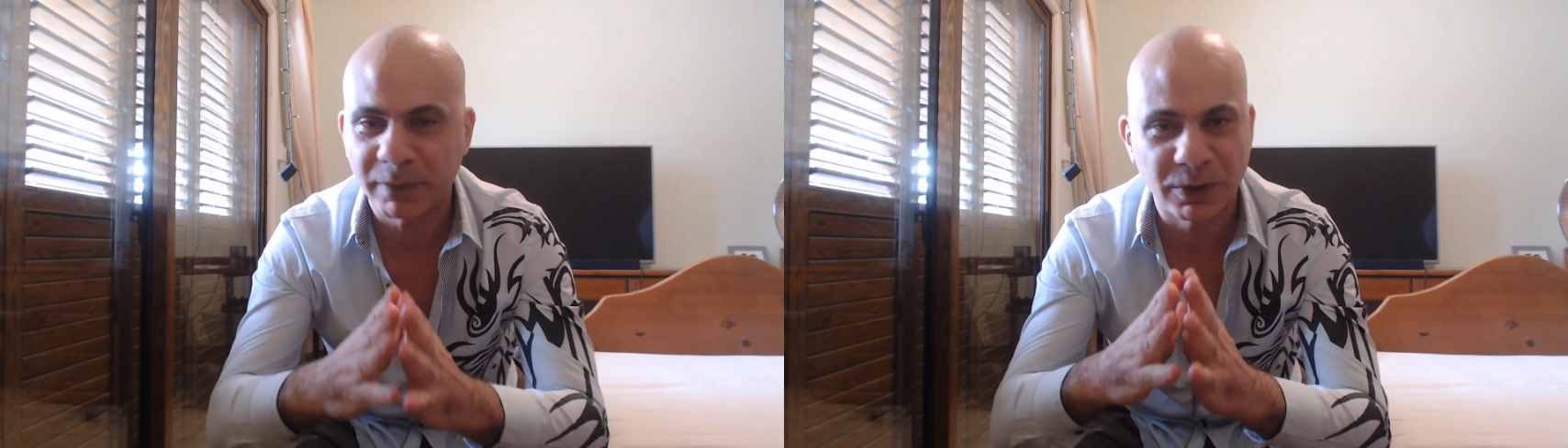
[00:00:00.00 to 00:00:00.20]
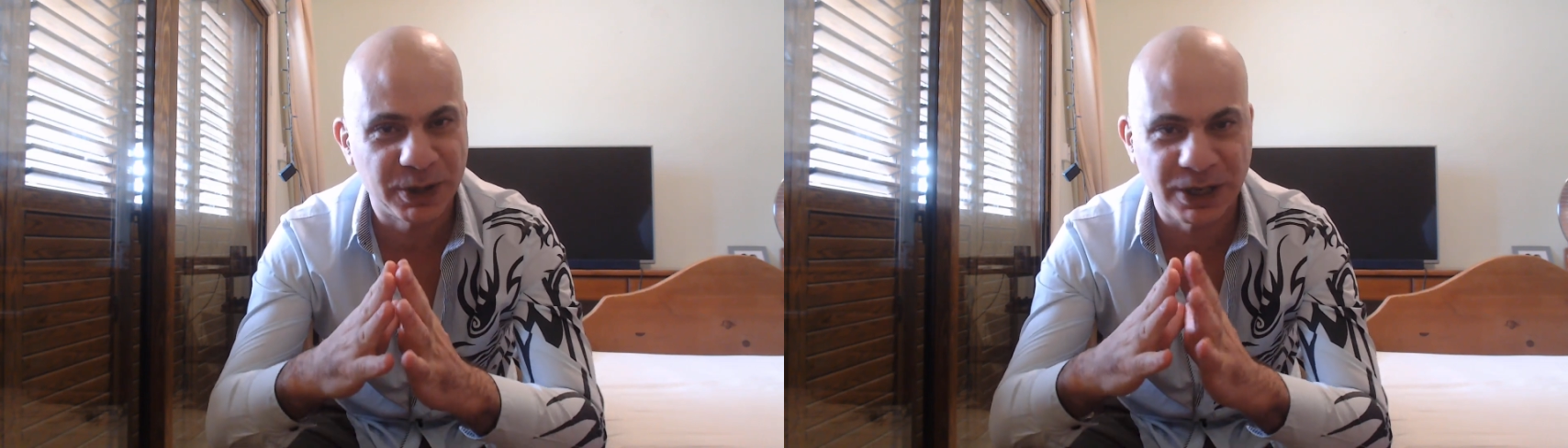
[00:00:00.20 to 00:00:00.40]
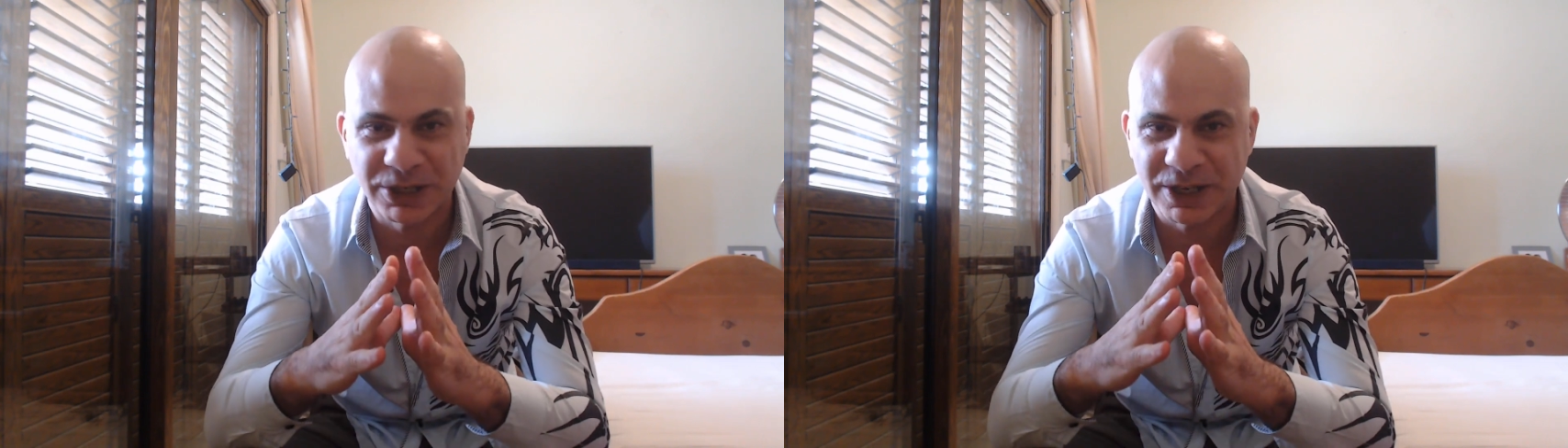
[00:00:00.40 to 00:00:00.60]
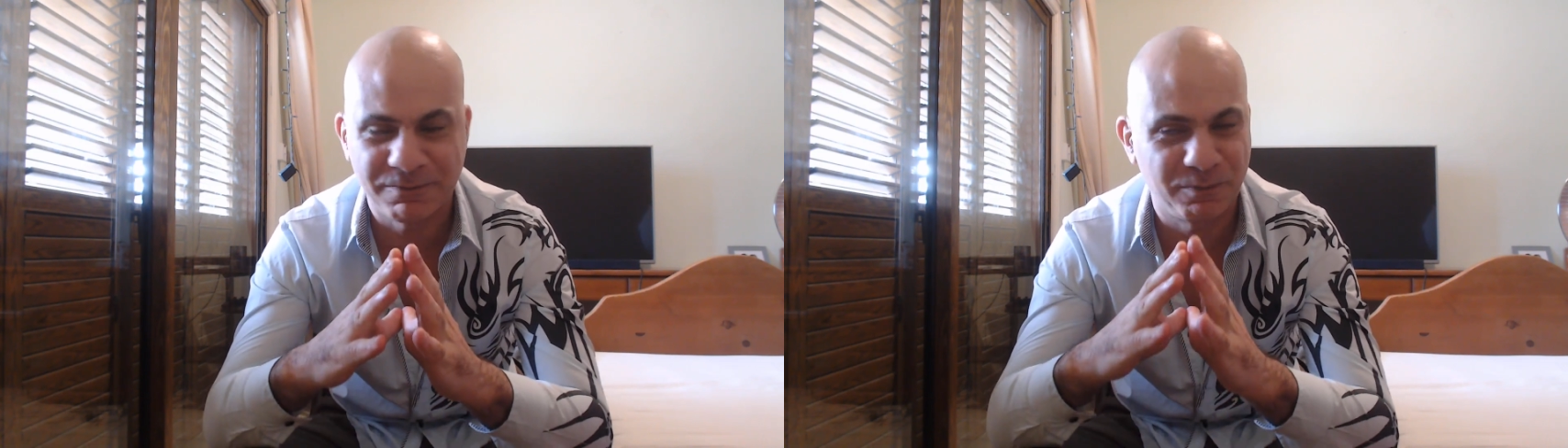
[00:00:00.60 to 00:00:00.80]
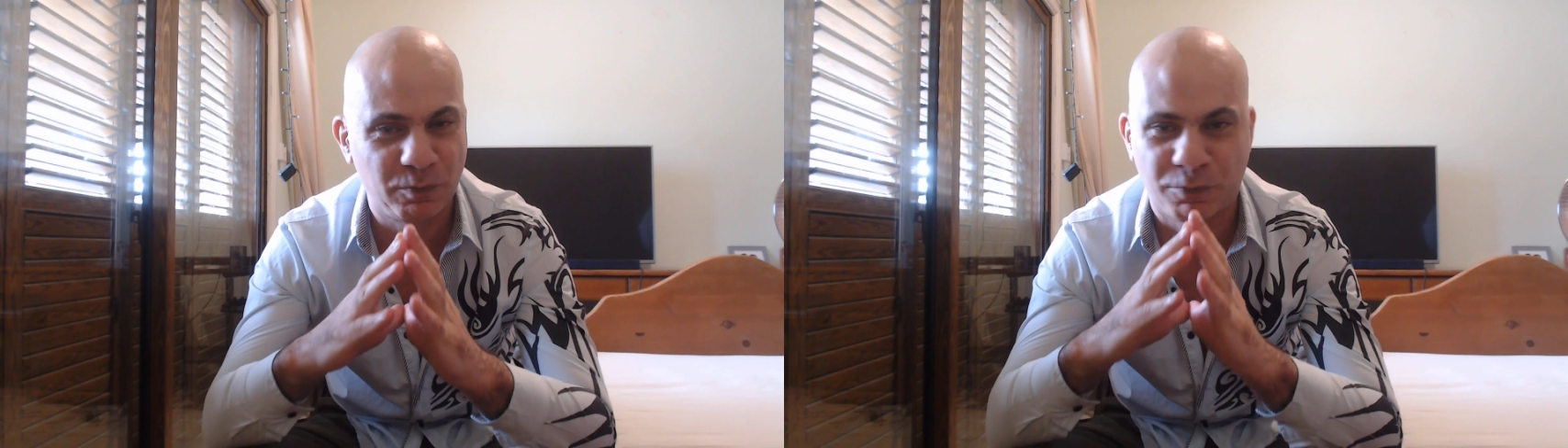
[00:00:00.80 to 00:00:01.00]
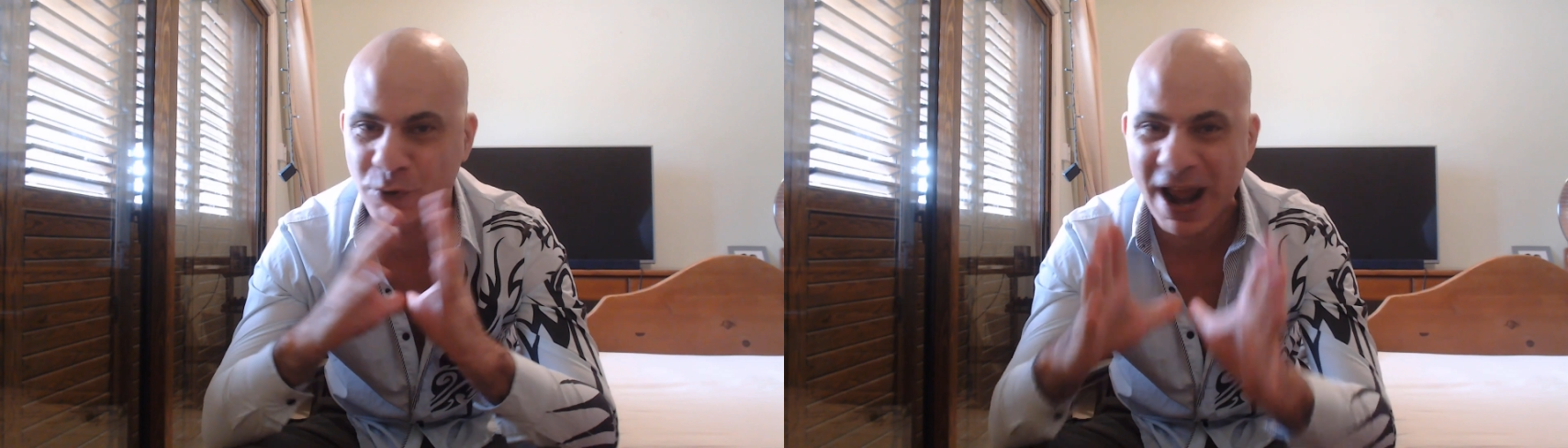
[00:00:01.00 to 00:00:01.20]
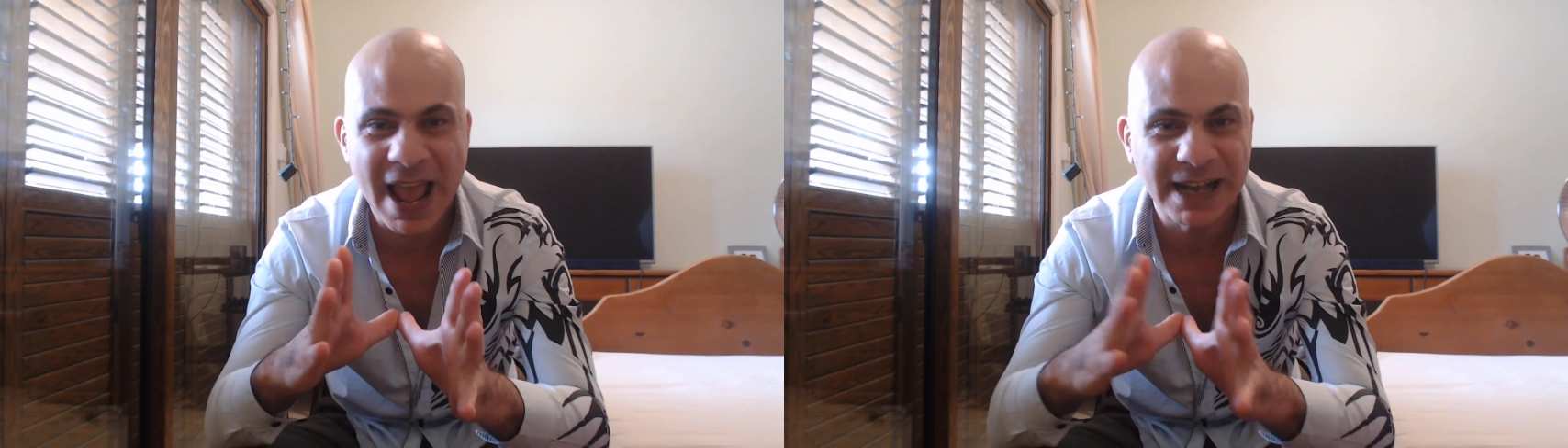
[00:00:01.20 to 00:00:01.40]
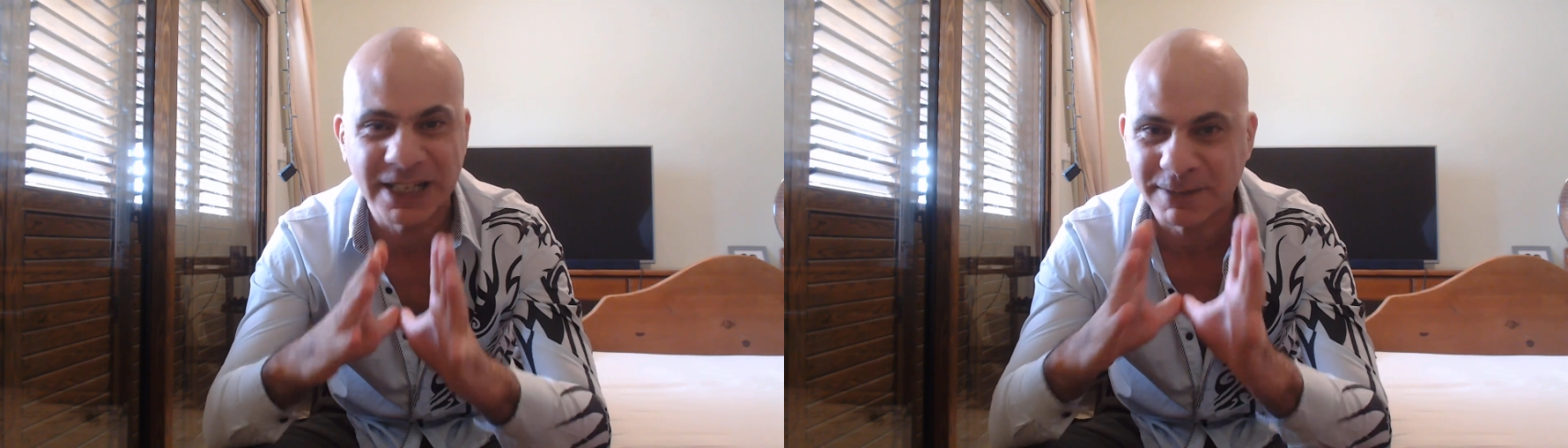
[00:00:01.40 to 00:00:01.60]
this
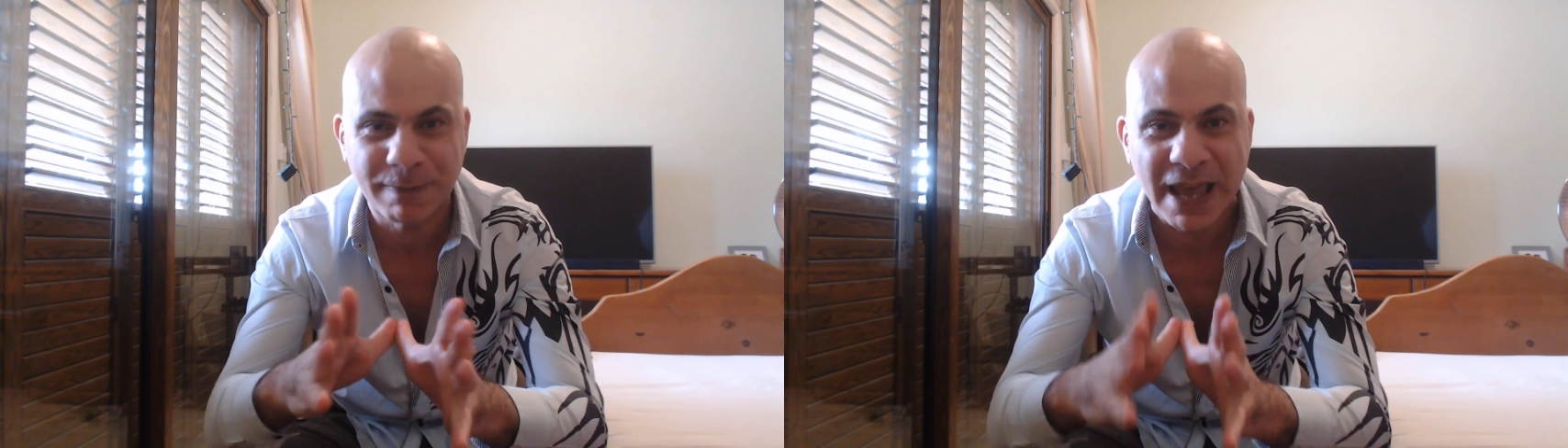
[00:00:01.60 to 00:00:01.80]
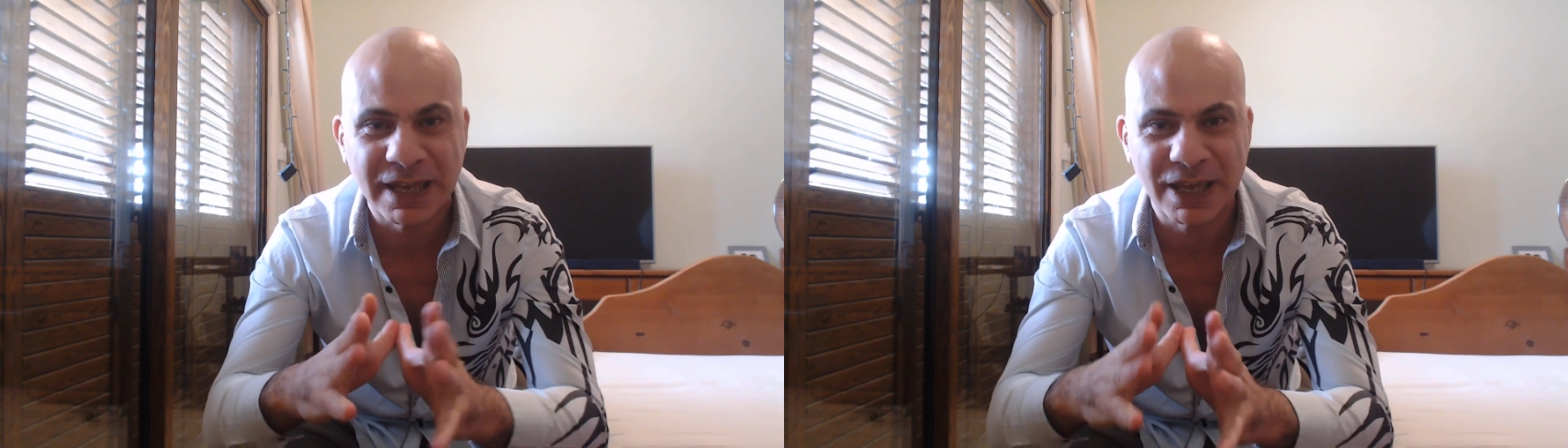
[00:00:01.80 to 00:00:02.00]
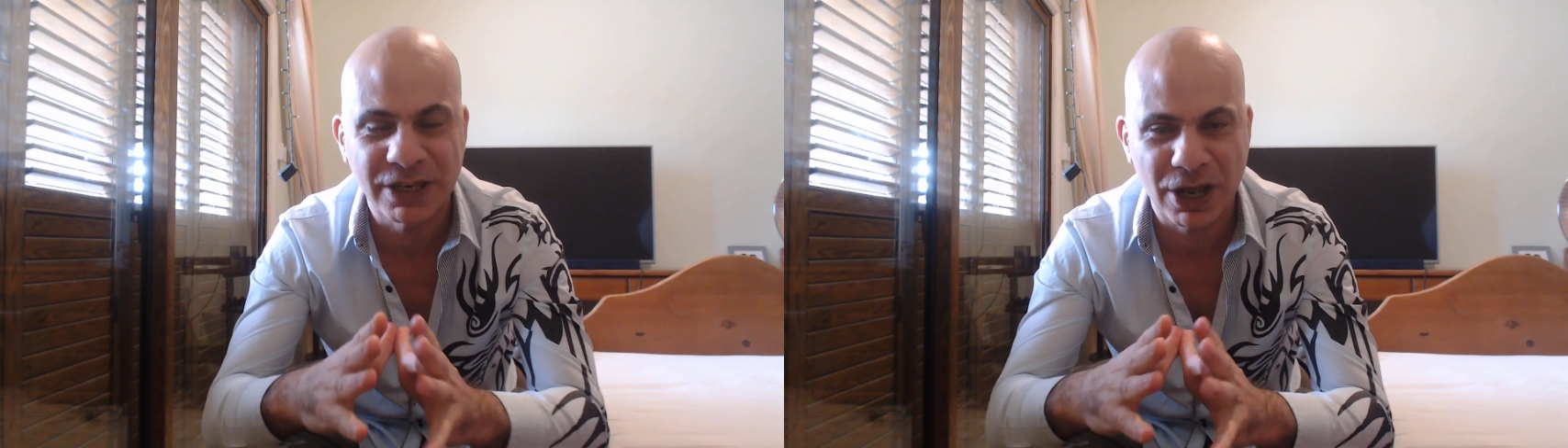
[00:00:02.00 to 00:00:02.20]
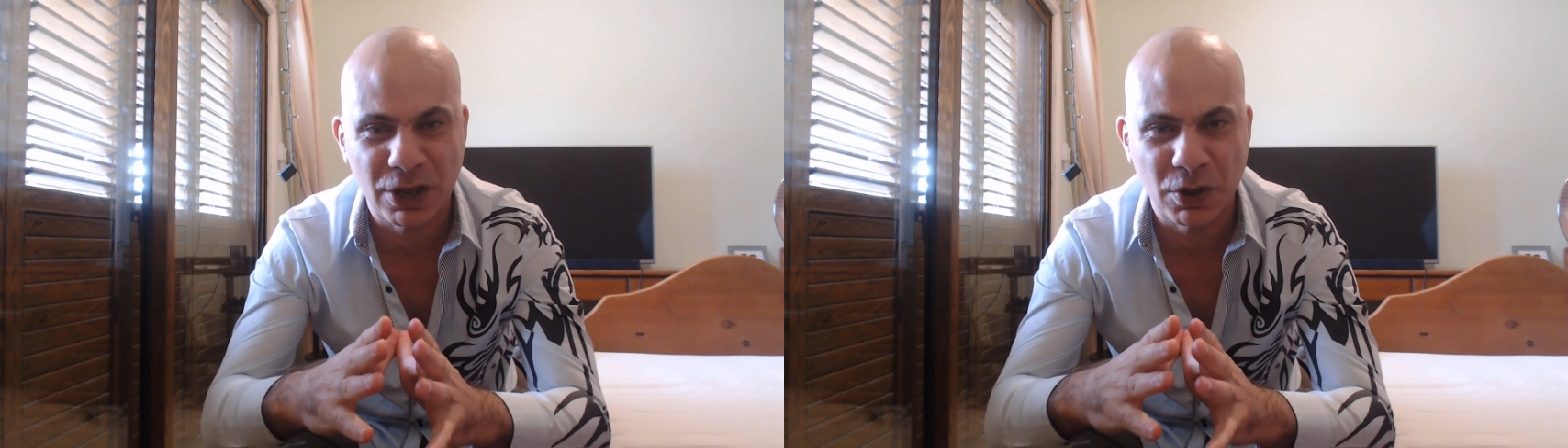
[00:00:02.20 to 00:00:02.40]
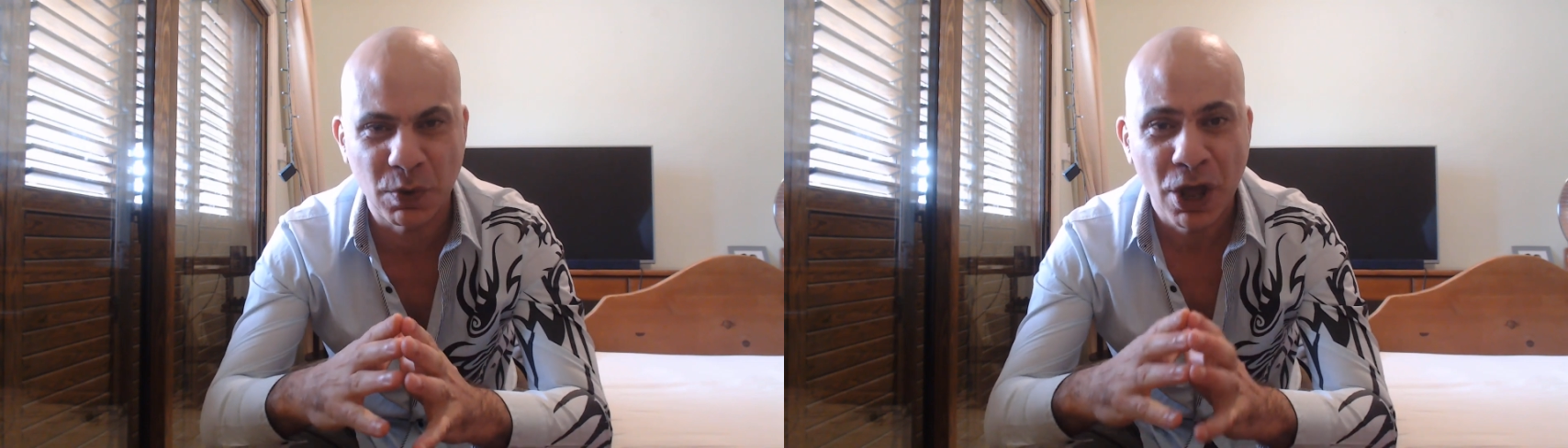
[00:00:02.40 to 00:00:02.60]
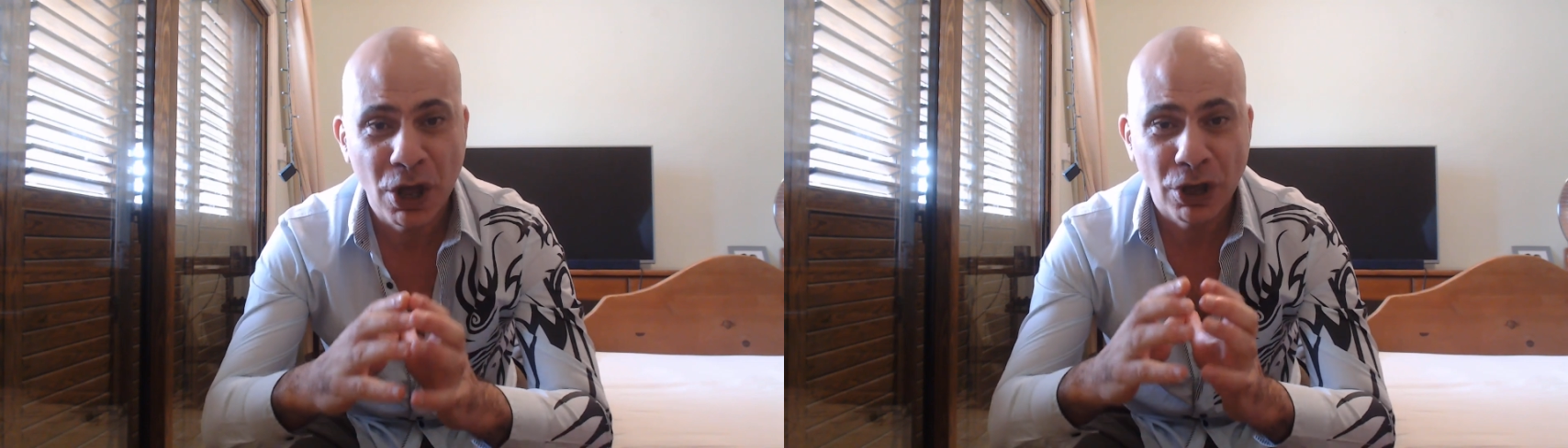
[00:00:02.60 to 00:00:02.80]
brand spanking new